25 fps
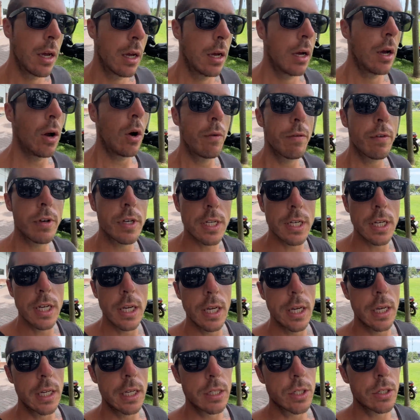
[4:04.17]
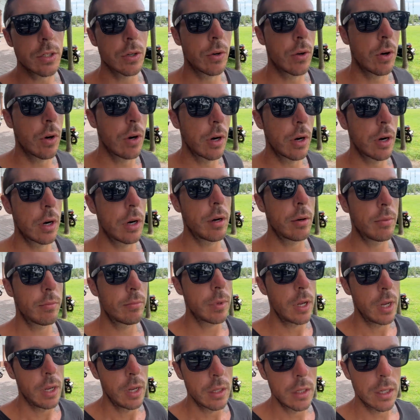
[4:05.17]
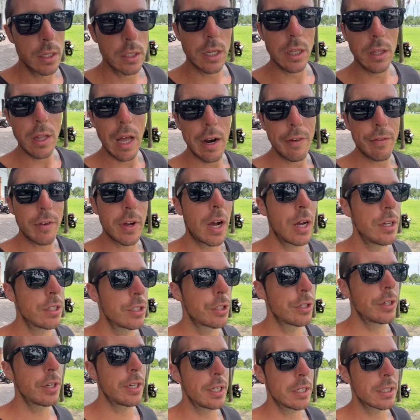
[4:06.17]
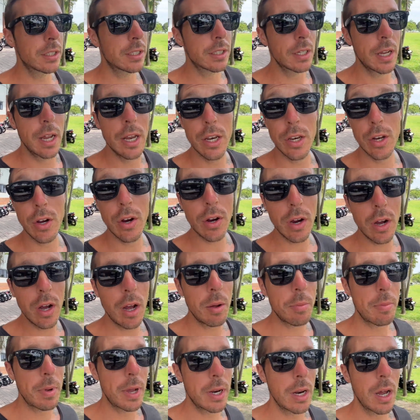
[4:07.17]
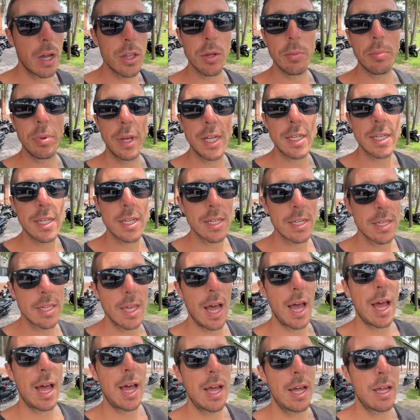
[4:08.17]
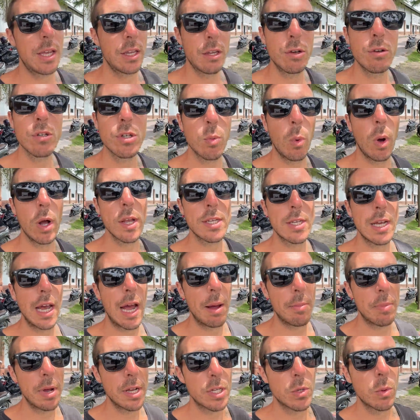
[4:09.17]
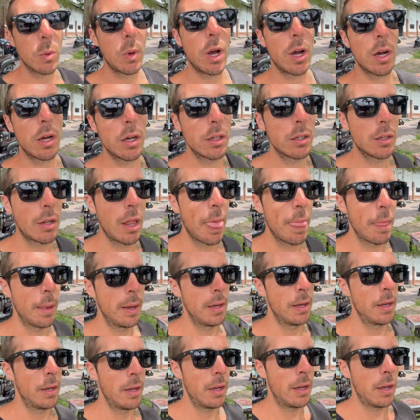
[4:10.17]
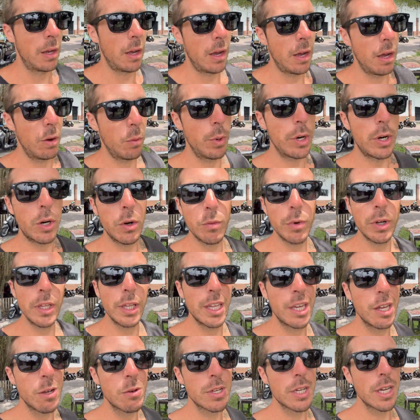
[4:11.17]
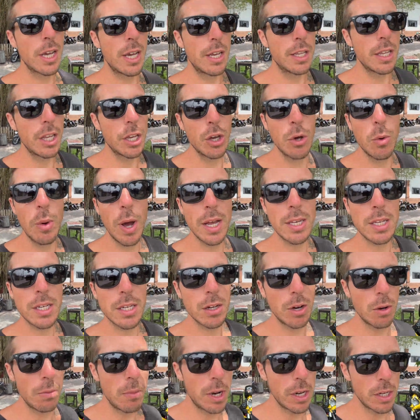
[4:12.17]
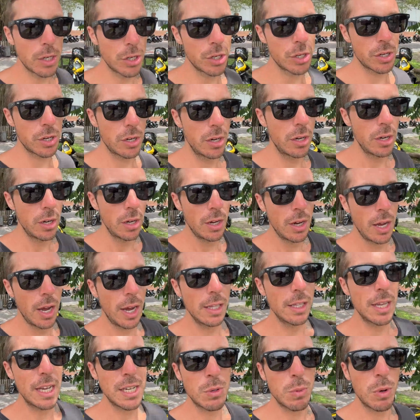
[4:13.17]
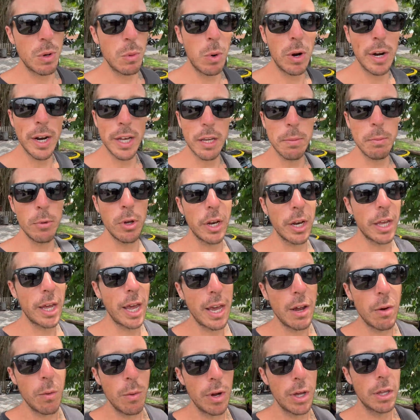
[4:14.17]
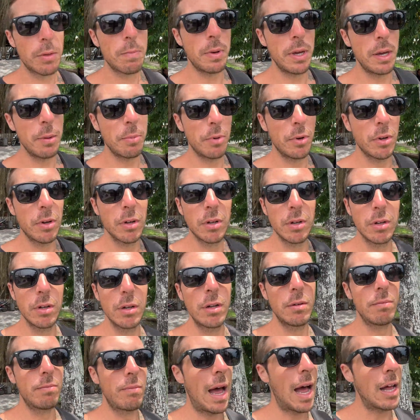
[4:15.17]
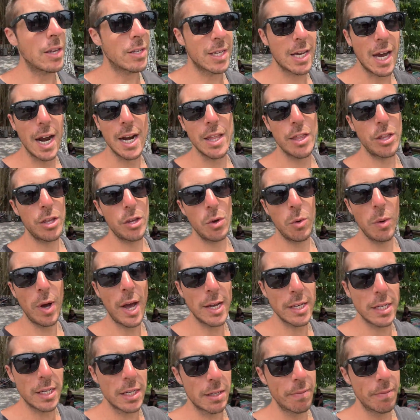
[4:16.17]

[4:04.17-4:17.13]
overseas, or there's a lot of countries in Europe and other places that use WhatsApp as well. We don't really use it in the US so much, unless we want to communicate with people outside of the US.